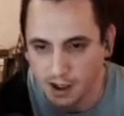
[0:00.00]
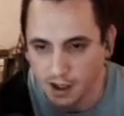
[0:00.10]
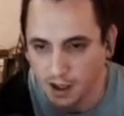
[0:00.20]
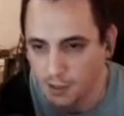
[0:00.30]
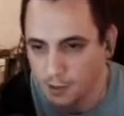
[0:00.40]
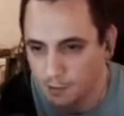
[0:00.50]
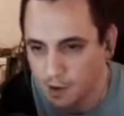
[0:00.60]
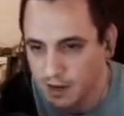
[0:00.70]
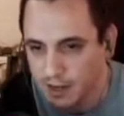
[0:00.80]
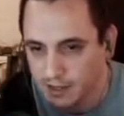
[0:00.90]
on the
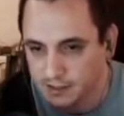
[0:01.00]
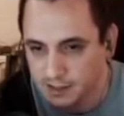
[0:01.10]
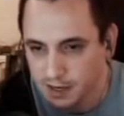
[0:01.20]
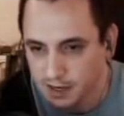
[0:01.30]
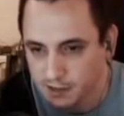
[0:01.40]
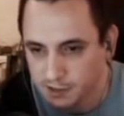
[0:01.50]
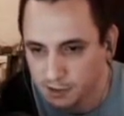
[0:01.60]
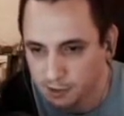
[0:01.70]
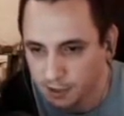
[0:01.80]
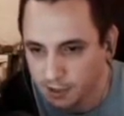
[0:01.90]
right-hand side of the
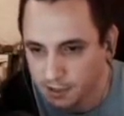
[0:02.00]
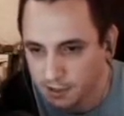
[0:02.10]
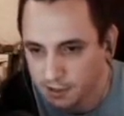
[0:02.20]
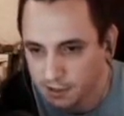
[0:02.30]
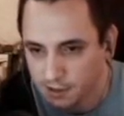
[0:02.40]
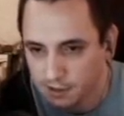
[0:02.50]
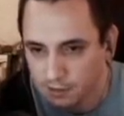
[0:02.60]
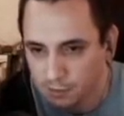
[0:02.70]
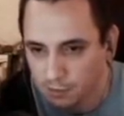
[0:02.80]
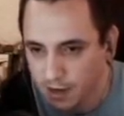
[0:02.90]
screen,
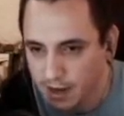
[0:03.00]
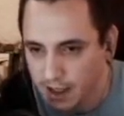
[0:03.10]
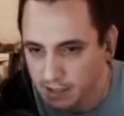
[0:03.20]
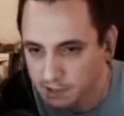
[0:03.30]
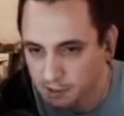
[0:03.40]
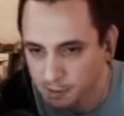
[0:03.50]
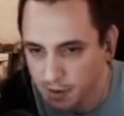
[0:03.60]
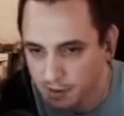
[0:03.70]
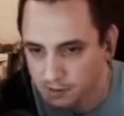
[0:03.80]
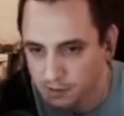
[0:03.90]
right as you're
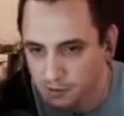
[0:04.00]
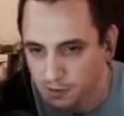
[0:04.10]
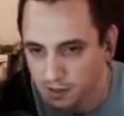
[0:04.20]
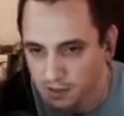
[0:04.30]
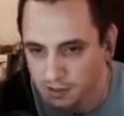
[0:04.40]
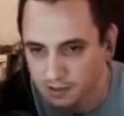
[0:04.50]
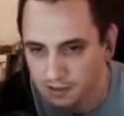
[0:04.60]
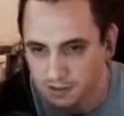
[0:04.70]
about to